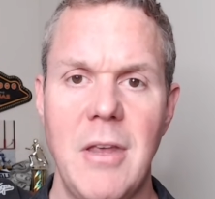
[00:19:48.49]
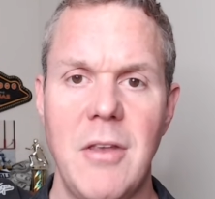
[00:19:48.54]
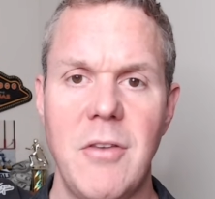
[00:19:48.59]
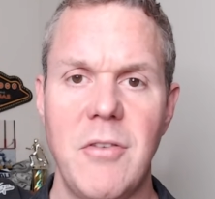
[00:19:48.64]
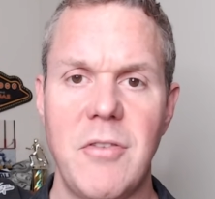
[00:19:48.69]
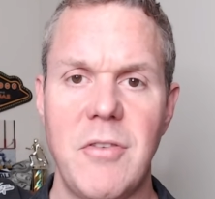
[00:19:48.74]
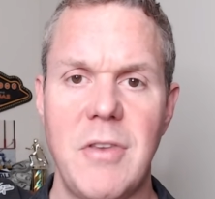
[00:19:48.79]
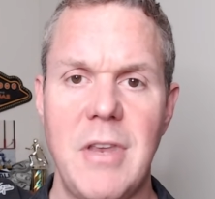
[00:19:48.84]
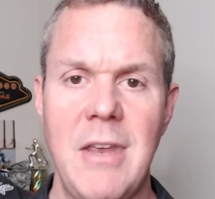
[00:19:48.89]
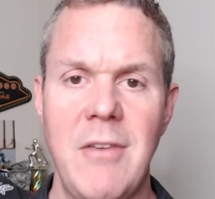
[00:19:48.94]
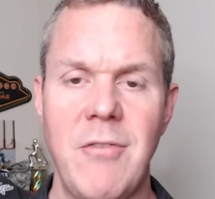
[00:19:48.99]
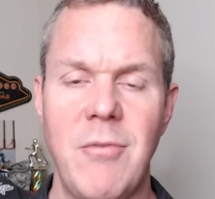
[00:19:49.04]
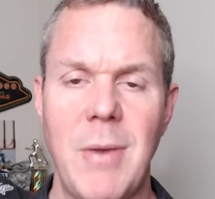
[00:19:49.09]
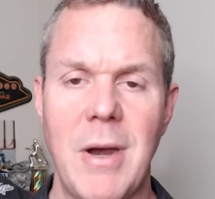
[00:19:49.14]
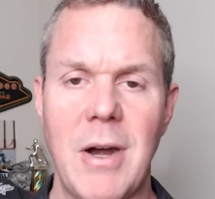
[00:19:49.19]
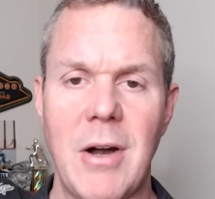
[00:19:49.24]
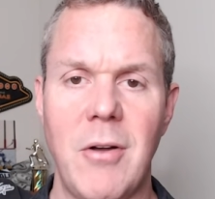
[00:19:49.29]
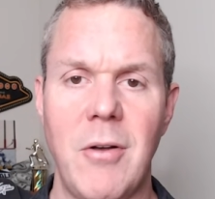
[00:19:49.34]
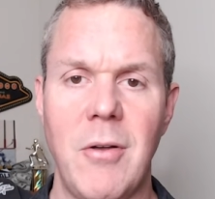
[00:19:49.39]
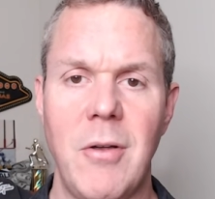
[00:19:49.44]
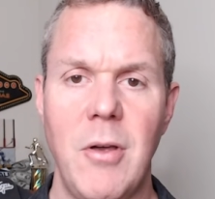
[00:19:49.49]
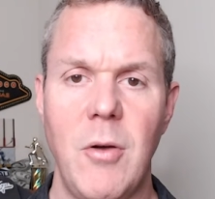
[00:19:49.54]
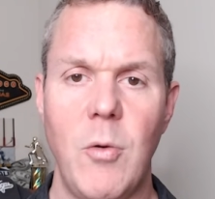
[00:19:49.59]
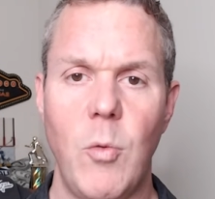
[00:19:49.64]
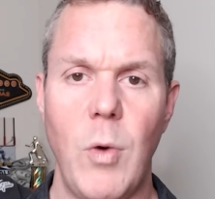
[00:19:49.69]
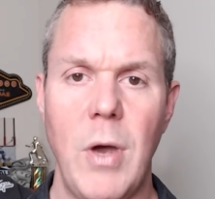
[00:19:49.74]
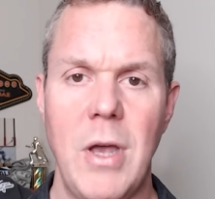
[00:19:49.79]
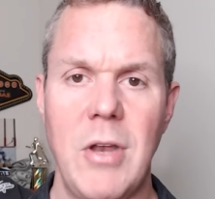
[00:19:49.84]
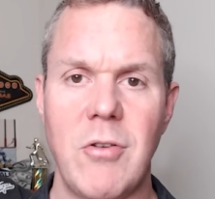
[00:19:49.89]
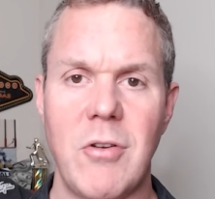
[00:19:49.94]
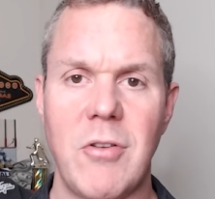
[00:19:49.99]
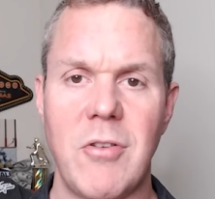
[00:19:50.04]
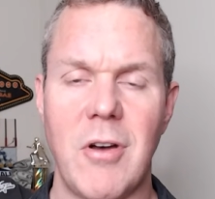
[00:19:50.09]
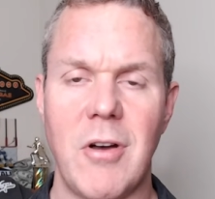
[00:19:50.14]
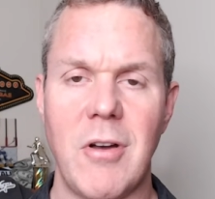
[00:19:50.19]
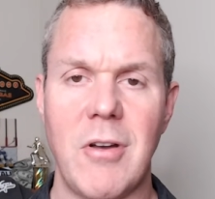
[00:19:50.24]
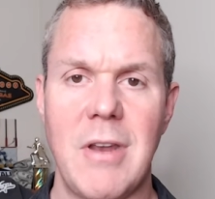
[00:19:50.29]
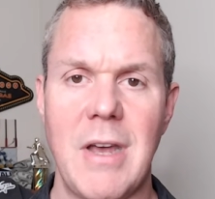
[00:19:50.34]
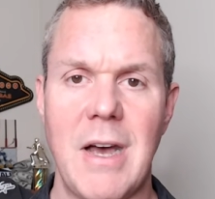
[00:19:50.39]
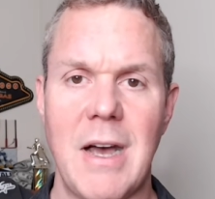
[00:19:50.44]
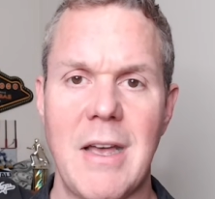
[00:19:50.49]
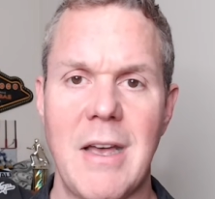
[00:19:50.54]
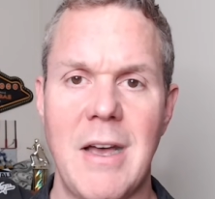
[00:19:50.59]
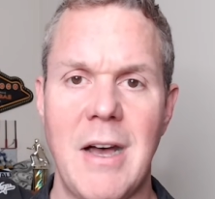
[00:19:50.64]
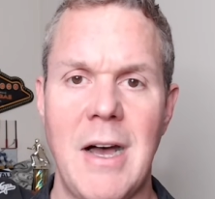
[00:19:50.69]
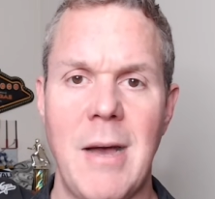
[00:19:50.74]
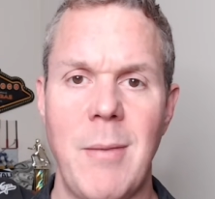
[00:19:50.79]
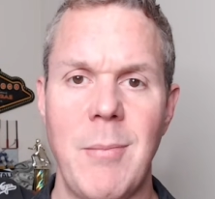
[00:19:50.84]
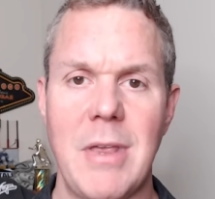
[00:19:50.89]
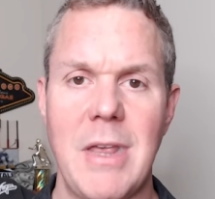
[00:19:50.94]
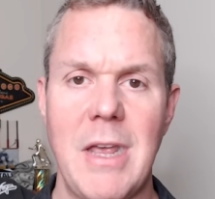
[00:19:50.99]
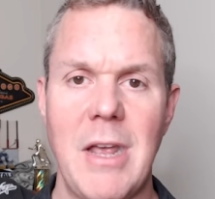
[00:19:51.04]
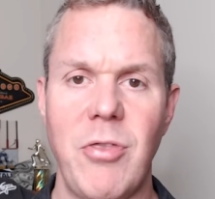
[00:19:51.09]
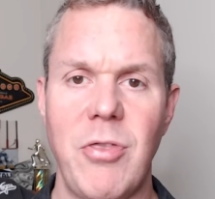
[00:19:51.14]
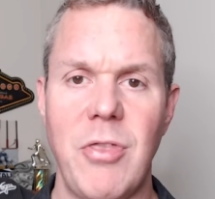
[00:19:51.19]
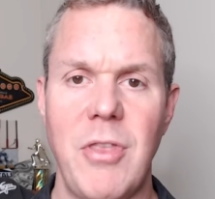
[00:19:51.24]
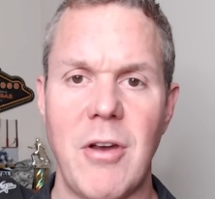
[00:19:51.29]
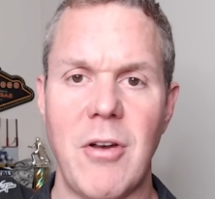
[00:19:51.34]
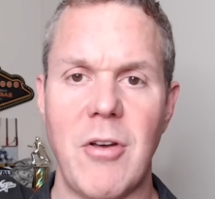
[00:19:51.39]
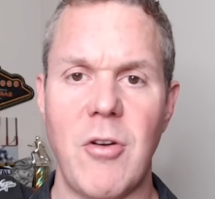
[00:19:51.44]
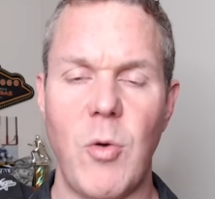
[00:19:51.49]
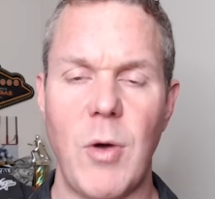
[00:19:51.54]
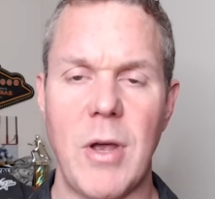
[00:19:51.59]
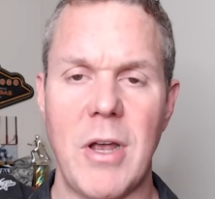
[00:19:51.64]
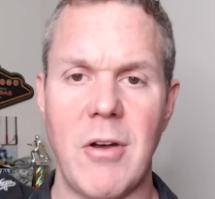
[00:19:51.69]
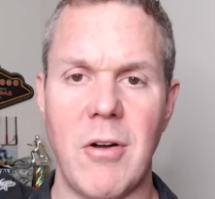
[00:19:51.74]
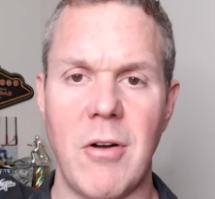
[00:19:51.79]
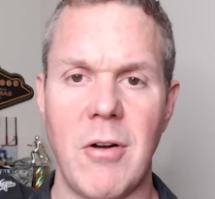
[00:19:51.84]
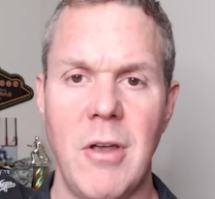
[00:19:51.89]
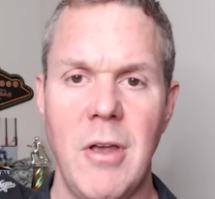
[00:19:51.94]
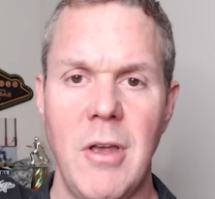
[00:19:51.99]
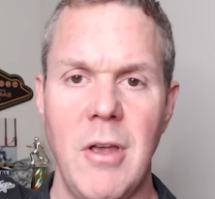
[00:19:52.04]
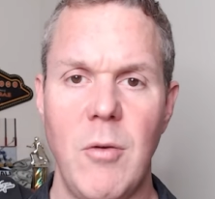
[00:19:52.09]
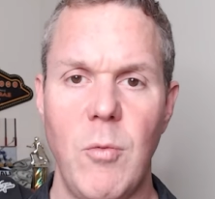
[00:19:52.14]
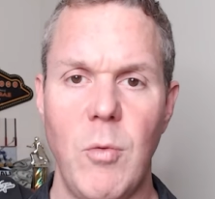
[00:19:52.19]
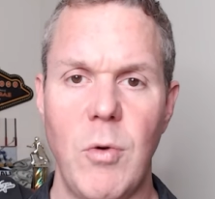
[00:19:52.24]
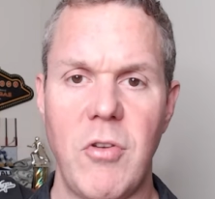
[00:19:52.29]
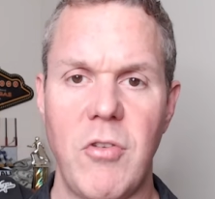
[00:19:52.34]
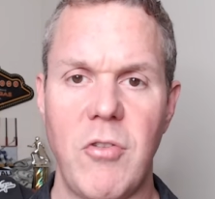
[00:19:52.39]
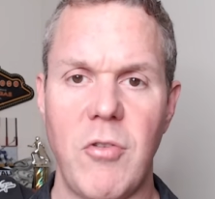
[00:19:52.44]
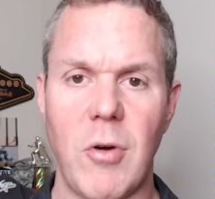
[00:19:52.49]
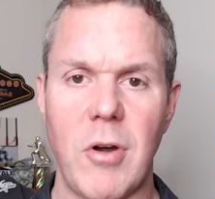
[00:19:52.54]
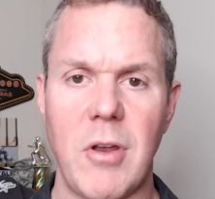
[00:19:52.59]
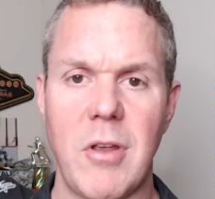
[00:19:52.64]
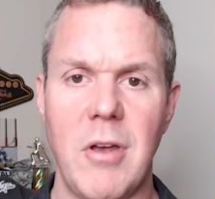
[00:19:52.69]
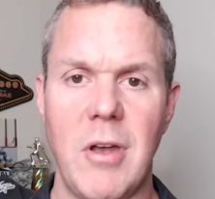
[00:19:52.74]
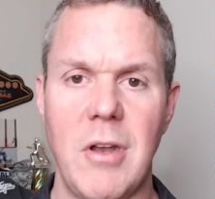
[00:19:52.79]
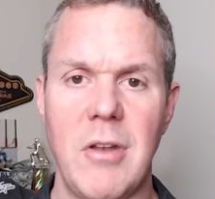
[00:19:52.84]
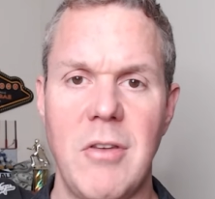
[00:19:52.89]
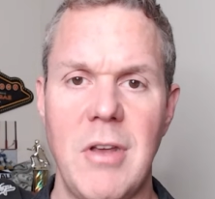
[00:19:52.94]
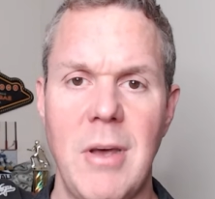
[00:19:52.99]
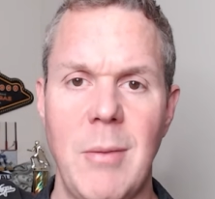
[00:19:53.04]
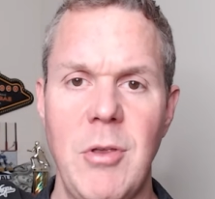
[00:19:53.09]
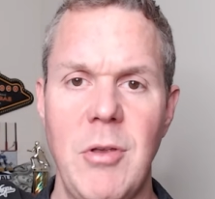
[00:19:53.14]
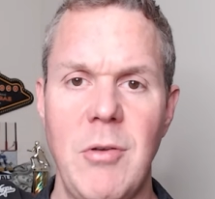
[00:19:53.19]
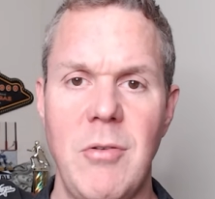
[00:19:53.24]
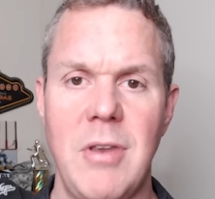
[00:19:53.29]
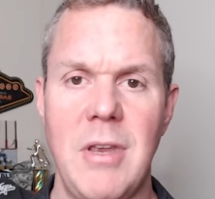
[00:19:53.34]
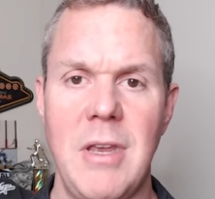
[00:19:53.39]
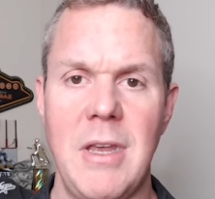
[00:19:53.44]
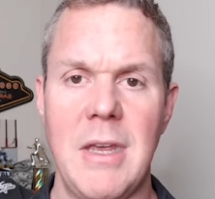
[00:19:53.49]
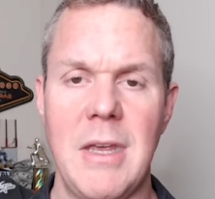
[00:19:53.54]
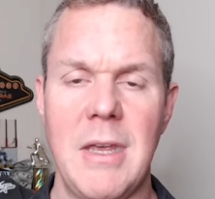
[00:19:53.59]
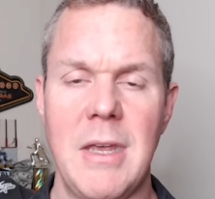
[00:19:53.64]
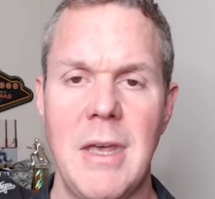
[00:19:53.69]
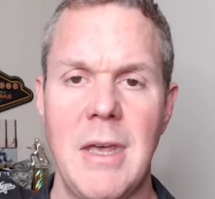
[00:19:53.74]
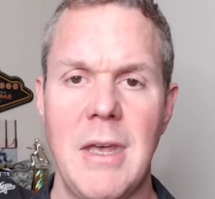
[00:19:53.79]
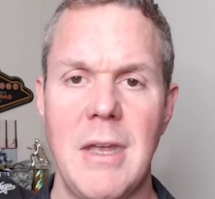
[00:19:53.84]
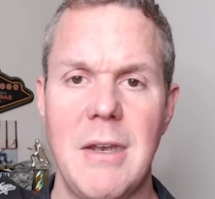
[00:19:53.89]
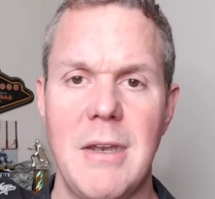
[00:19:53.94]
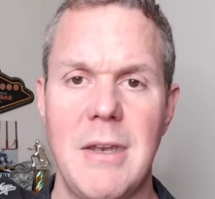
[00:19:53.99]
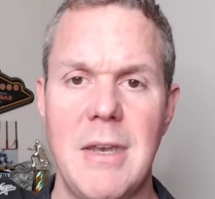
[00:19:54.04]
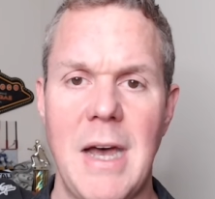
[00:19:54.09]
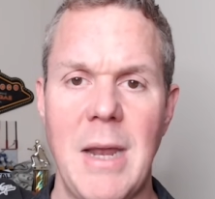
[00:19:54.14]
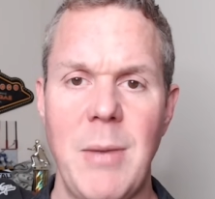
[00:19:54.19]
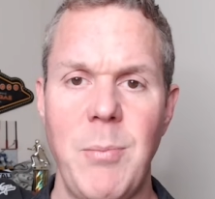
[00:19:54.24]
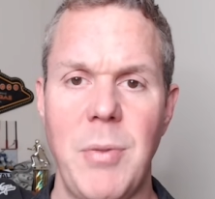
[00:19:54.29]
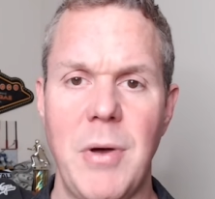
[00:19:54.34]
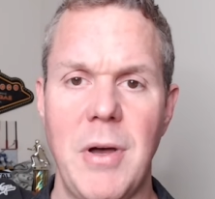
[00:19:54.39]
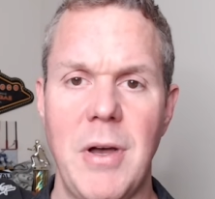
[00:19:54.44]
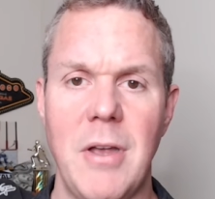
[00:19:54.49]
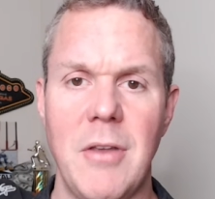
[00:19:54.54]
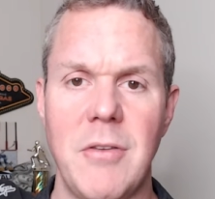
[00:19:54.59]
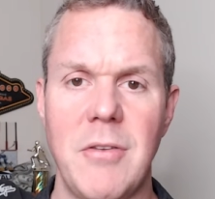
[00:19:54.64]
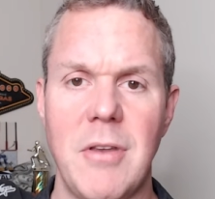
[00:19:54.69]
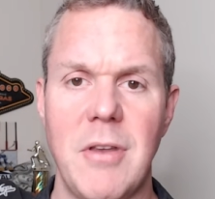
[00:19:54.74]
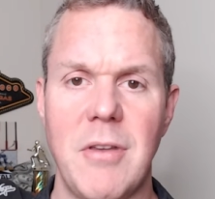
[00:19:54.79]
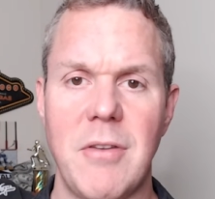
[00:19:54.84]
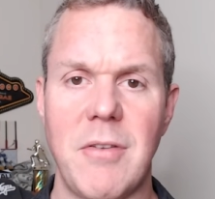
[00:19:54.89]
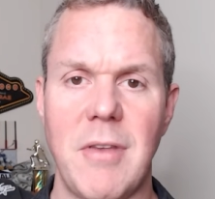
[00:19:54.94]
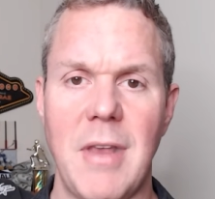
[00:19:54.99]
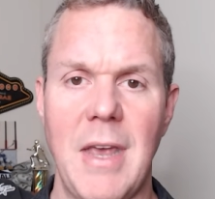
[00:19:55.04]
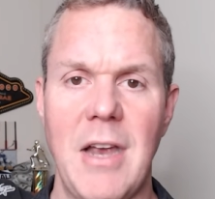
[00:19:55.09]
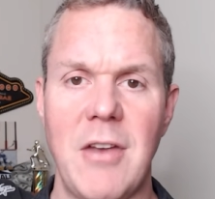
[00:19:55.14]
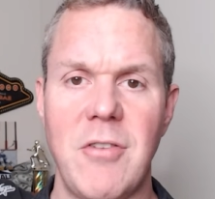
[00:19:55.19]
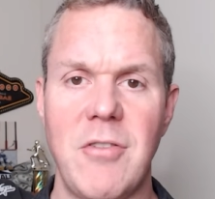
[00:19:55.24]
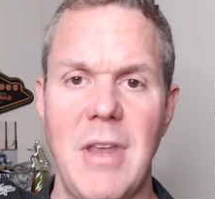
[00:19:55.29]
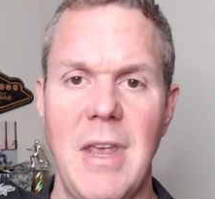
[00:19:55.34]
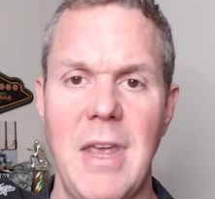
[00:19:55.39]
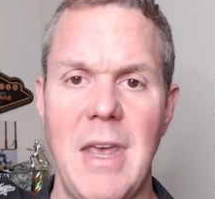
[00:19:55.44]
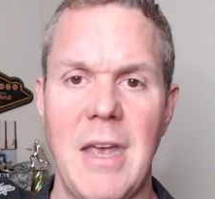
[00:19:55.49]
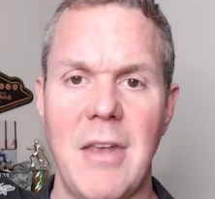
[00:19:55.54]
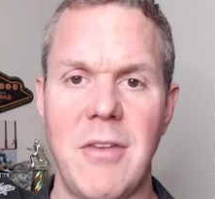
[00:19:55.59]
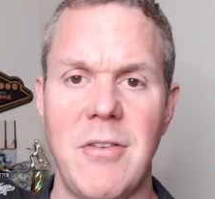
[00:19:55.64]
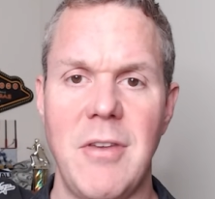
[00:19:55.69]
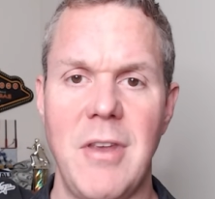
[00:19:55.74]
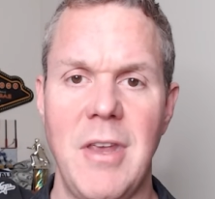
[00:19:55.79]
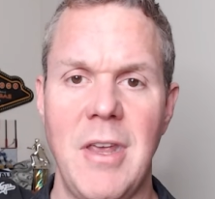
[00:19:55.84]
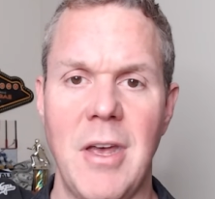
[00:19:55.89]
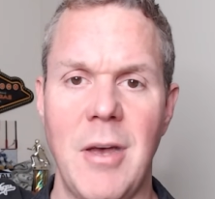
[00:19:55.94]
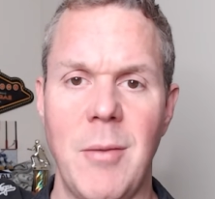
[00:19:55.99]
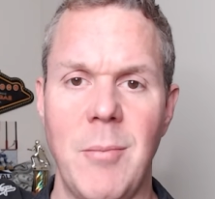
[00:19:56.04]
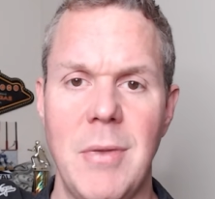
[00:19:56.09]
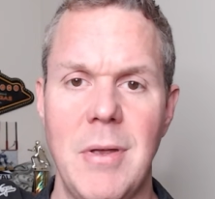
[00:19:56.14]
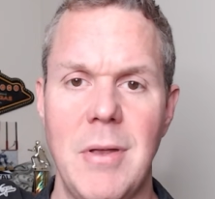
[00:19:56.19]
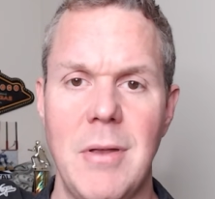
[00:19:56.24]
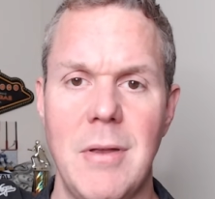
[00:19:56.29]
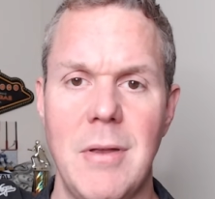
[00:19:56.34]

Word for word: Steve Merril, wagertalk.com. Get there quicker with shortcut WT.buzz slash SM.